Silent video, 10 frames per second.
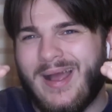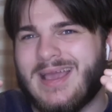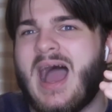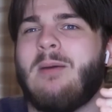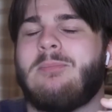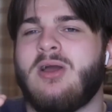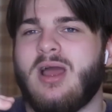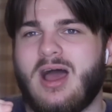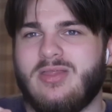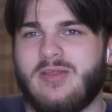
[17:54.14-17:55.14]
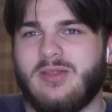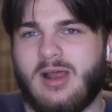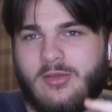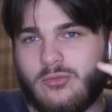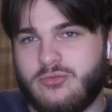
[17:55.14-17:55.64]
a gap, and then the
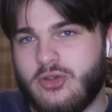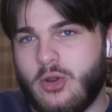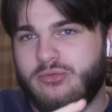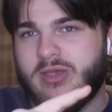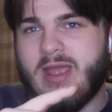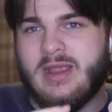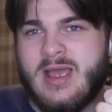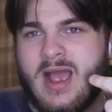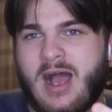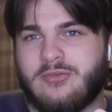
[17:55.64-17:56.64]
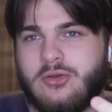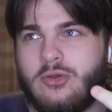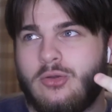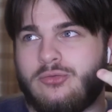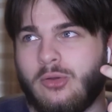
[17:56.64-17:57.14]
likes of Jose,
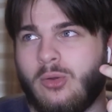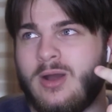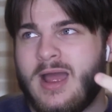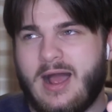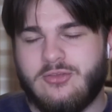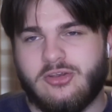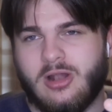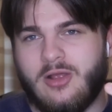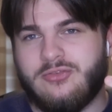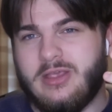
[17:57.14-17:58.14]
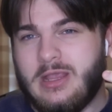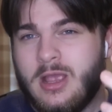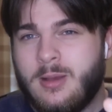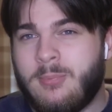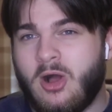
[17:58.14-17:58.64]
Hasenhüttl, Ancelotti,
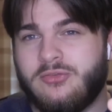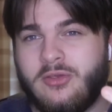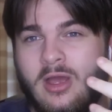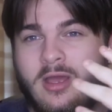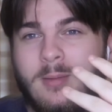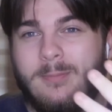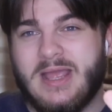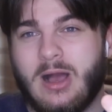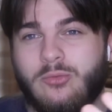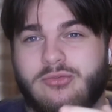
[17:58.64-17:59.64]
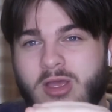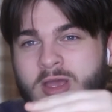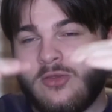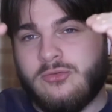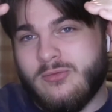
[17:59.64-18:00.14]
Potter, Bielsa,
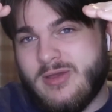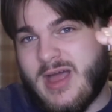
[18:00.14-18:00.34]
sort of in